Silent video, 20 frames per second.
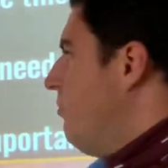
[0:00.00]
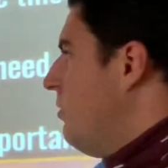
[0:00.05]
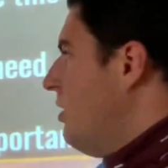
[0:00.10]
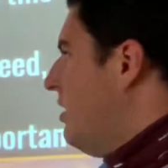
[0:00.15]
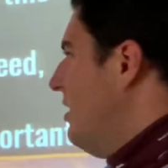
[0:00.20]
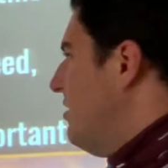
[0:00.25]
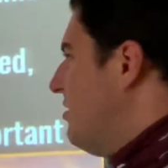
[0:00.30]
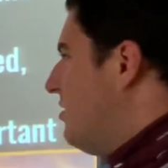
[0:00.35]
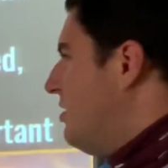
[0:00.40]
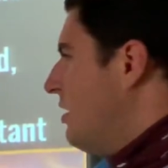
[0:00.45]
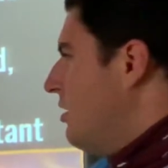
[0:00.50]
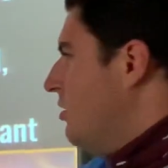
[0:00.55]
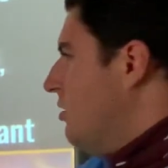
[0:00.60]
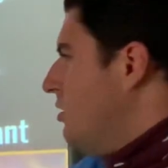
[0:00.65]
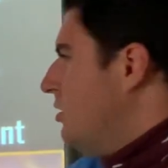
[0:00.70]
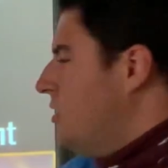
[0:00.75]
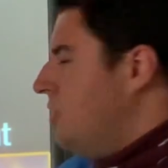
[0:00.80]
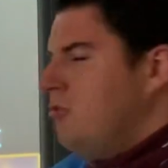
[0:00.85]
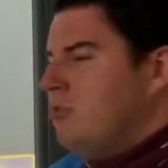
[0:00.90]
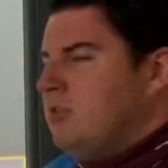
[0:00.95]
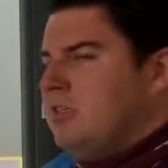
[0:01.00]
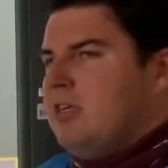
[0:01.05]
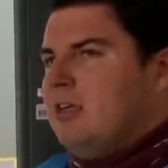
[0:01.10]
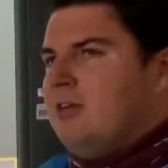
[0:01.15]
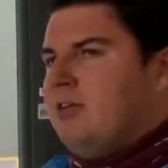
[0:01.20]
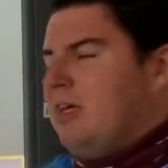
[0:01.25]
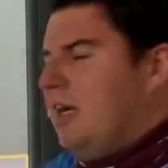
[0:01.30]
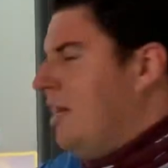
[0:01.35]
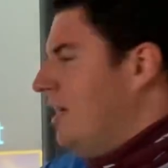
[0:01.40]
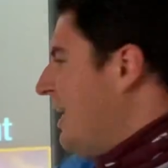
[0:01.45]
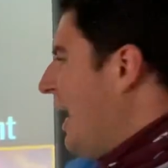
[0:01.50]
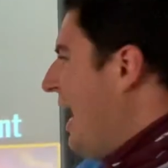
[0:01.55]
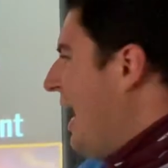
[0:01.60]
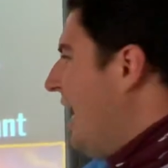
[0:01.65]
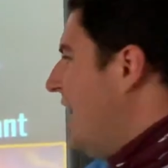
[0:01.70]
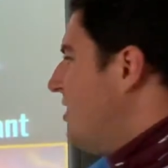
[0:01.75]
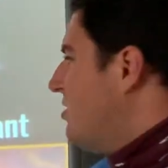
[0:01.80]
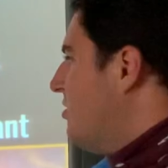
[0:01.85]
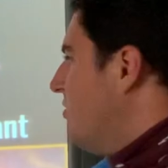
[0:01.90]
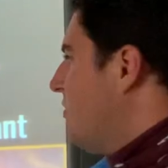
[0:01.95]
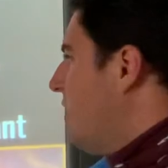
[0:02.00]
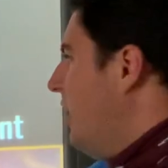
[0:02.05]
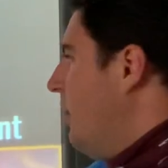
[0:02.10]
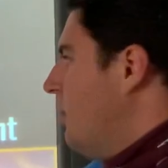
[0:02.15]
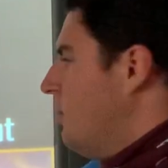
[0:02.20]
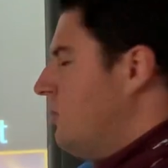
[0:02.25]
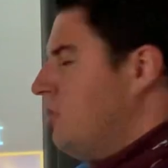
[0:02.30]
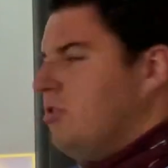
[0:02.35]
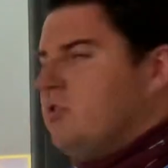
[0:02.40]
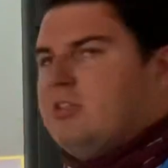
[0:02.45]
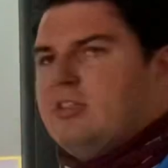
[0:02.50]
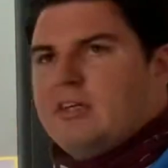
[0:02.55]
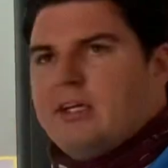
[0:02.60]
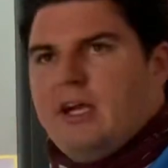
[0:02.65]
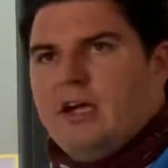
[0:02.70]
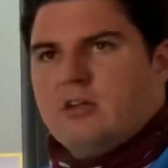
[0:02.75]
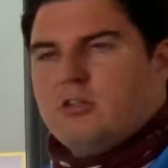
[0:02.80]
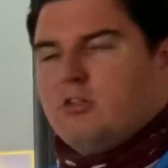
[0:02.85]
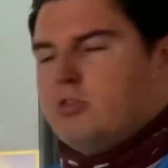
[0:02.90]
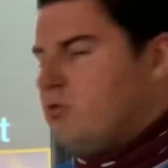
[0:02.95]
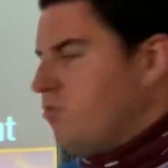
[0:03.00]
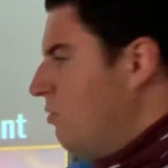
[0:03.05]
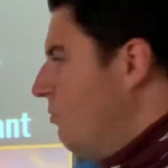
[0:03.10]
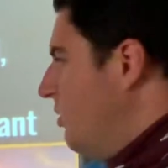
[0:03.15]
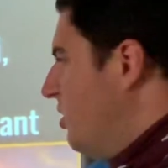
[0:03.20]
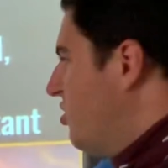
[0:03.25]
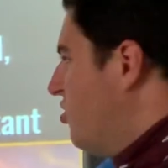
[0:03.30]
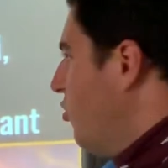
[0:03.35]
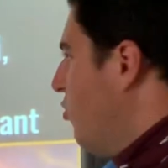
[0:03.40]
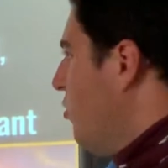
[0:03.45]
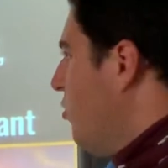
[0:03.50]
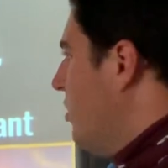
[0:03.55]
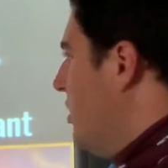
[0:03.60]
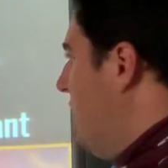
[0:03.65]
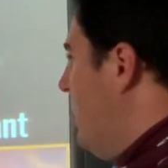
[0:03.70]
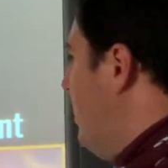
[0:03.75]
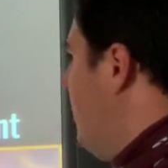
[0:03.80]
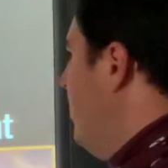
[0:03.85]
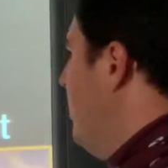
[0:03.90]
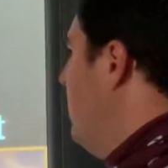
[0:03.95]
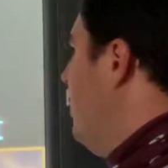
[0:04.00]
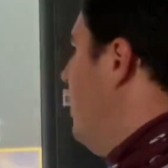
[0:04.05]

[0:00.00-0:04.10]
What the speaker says: consider using a cast of characters, the characters from the story,